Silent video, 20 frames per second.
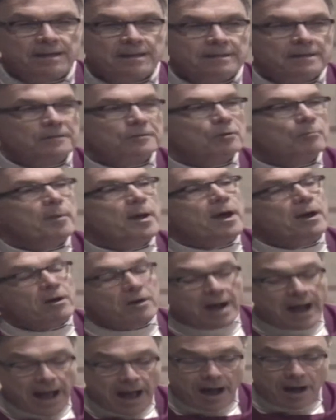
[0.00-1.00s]
that no matter
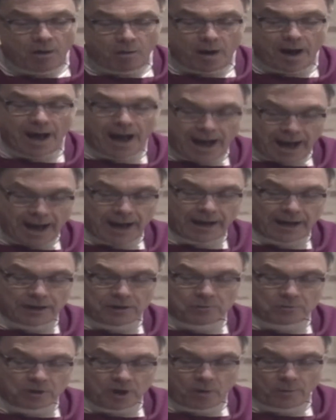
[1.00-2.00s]
how high
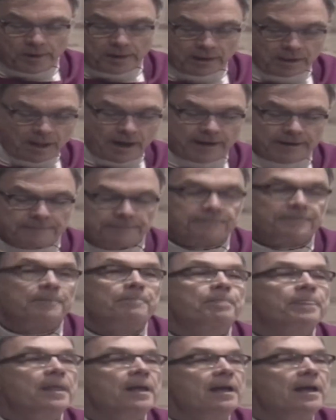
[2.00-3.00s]
you go in life,
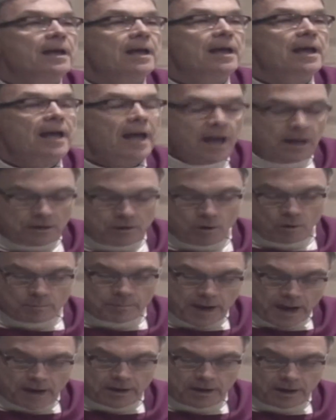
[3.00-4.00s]
and no
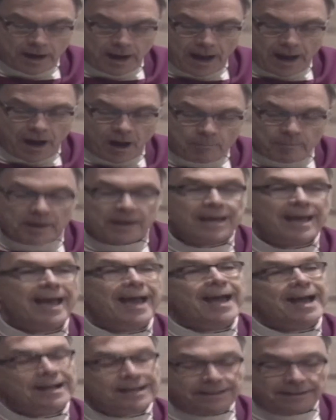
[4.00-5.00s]
matter how many
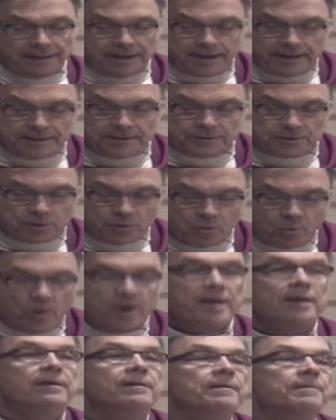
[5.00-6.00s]
accolades you
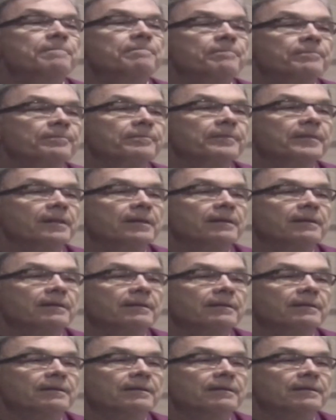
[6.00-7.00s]
win,
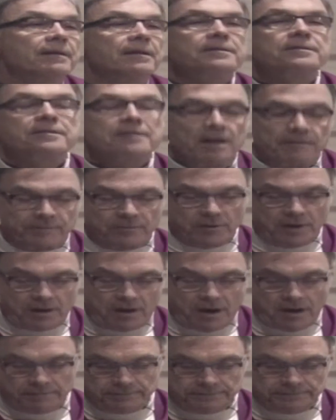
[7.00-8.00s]
it's never
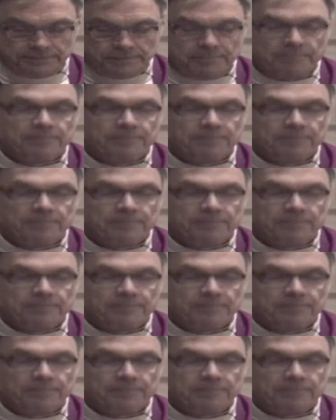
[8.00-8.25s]
enough.